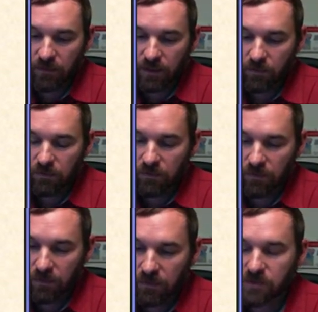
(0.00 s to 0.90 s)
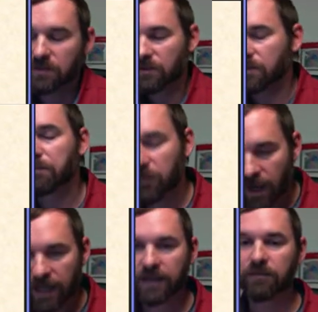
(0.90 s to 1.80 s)
you know, there's there's a
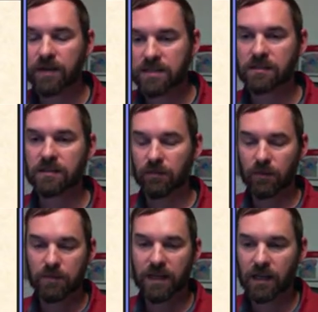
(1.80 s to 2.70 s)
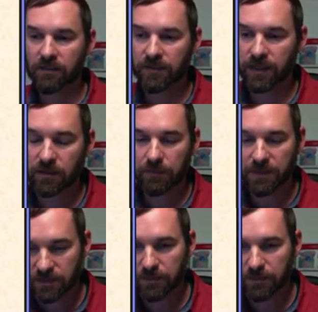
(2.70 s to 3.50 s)
variety of reasons that we may not have found. I mean,